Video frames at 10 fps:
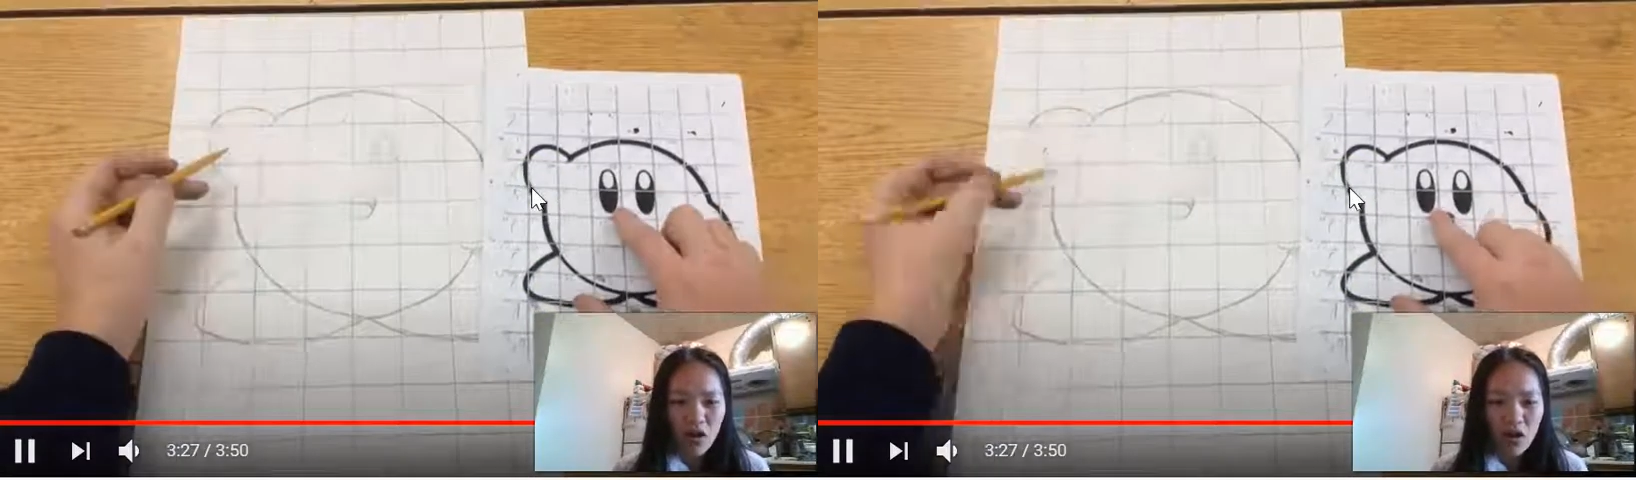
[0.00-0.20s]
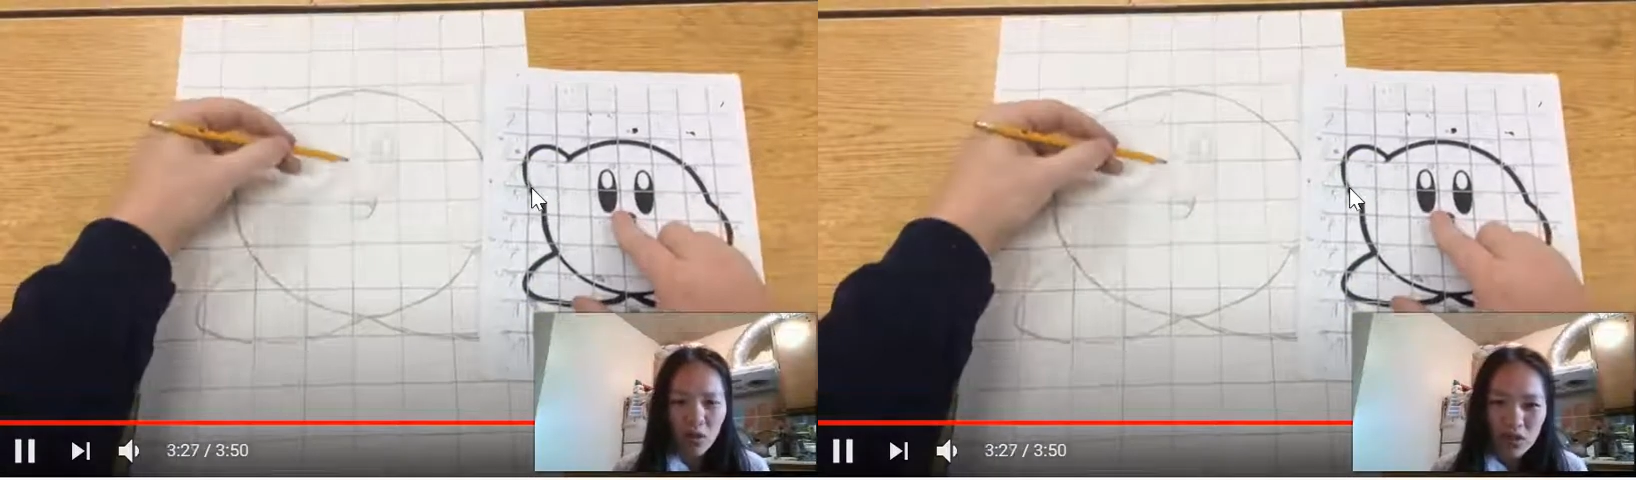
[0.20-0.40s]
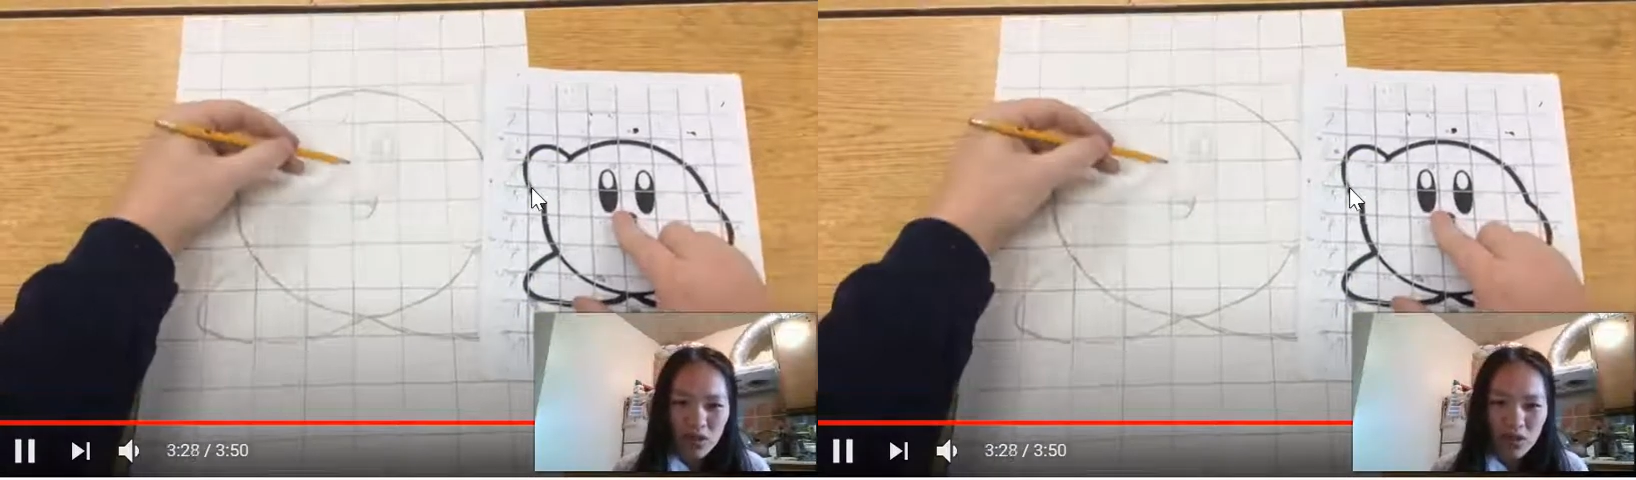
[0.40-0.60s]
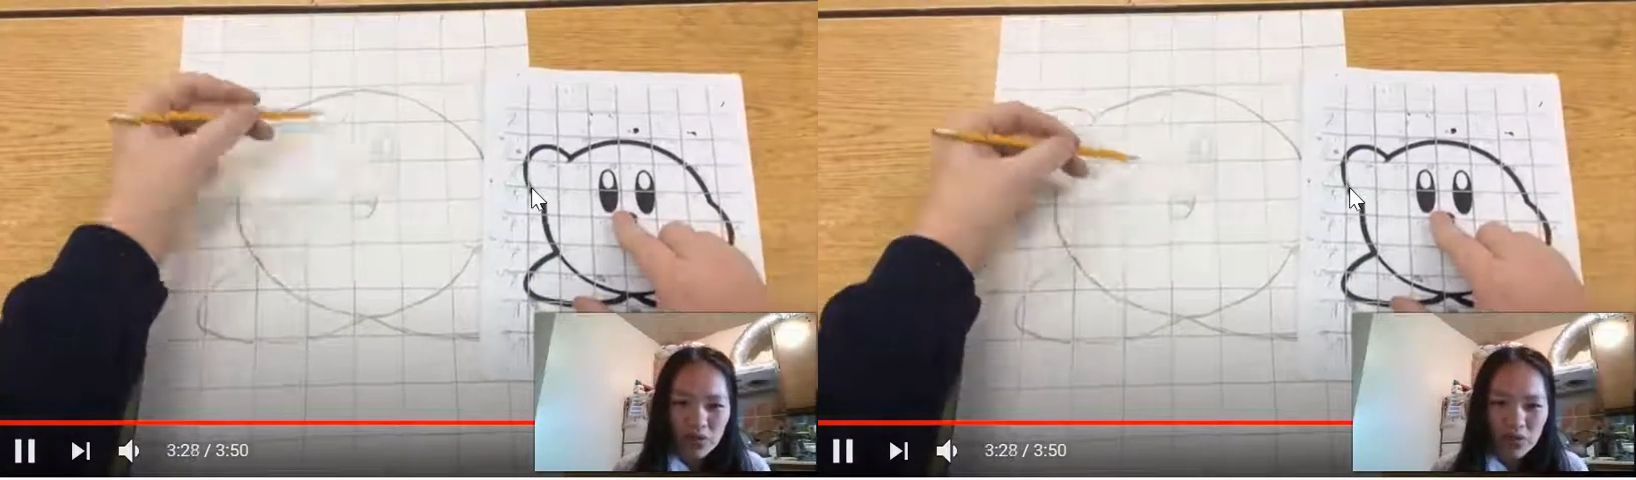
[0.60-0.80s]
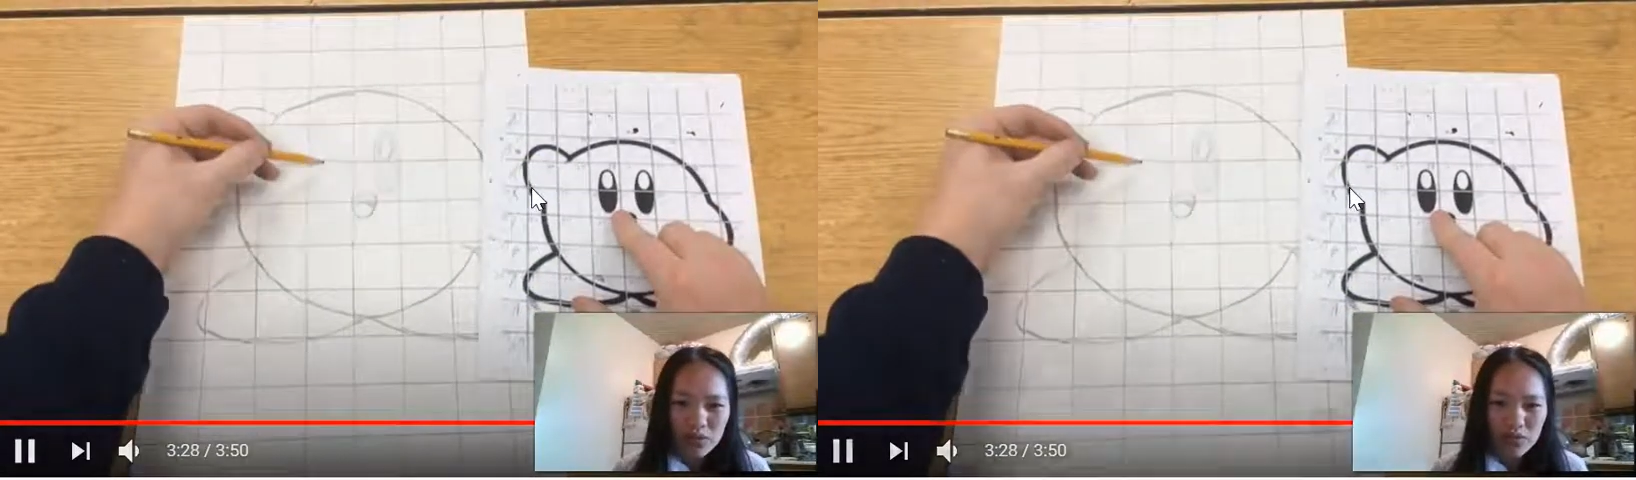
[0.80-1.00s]
Always
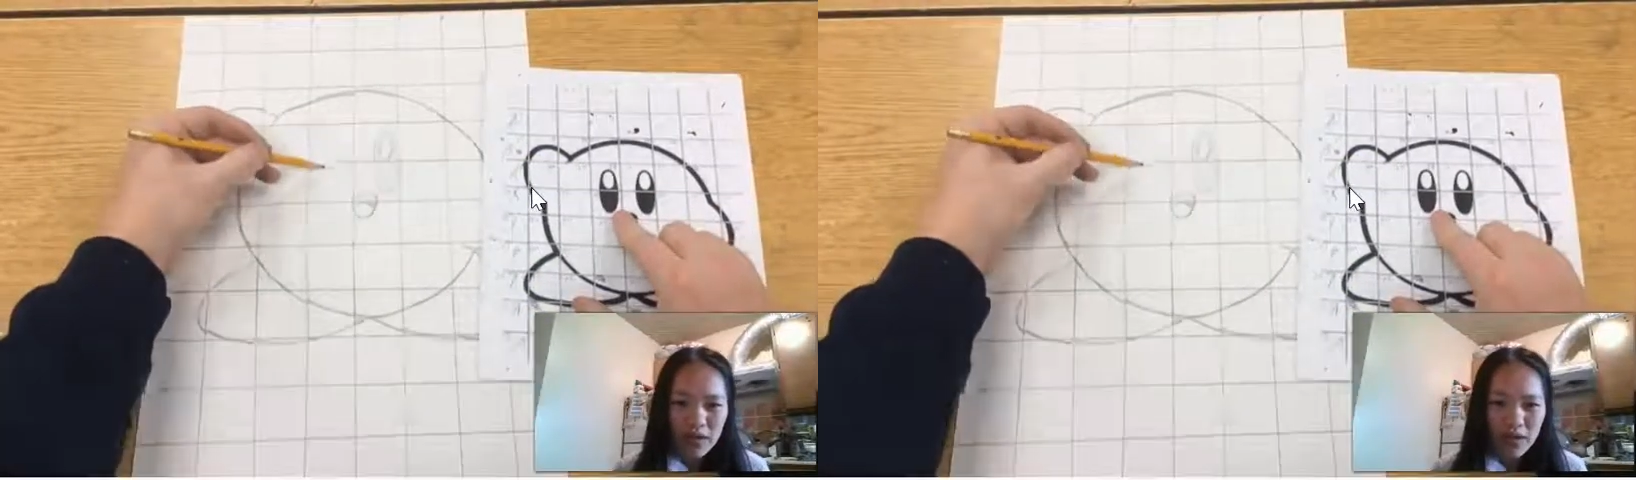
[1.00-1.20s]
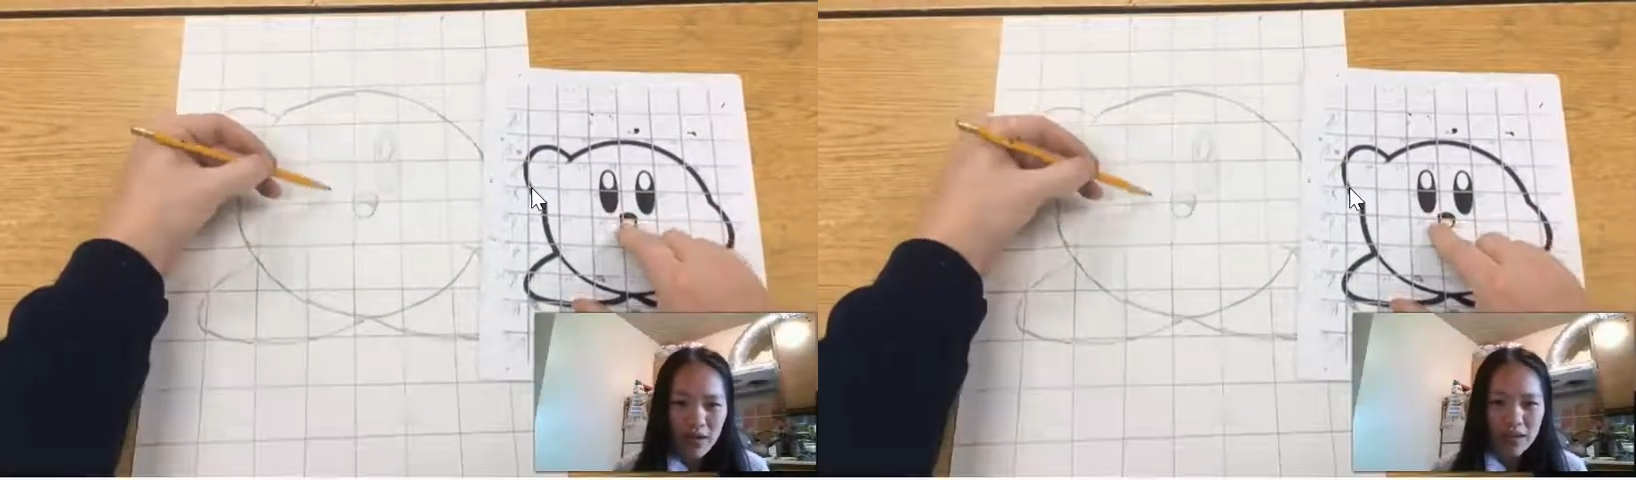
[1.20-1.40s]
have